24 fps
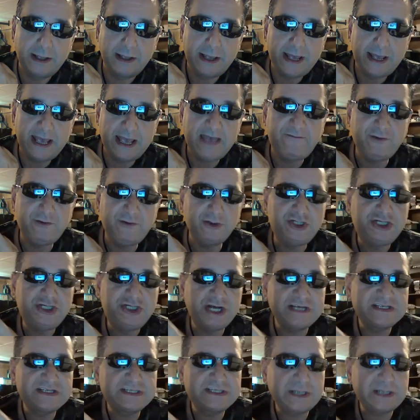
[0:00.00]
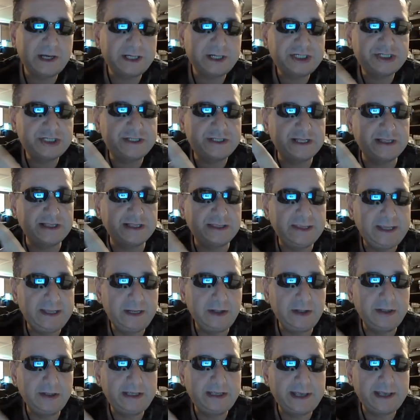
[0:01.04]
If you just touch the
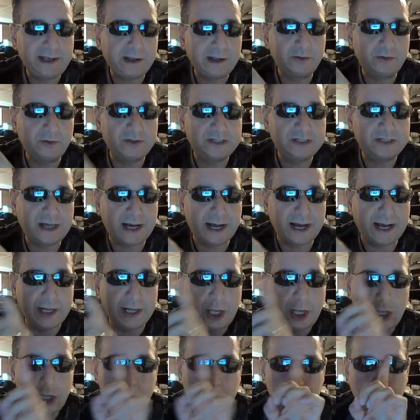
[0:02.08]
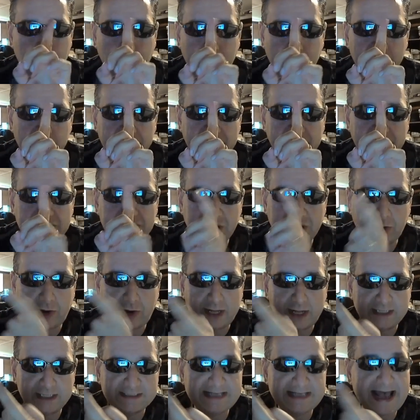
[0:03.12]
little yellow dot, your
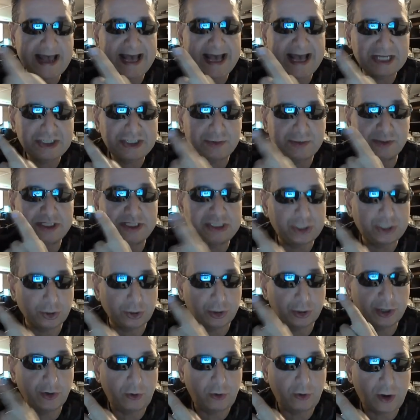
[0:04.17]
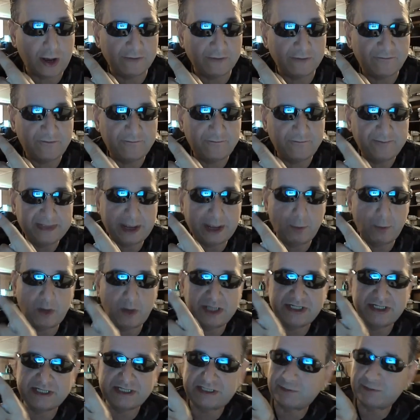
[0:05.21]
electrons actually turn it off. Now watch
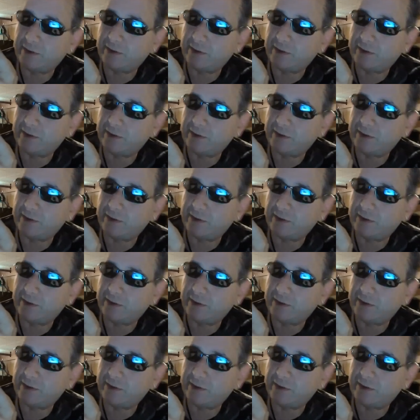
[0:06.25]
this.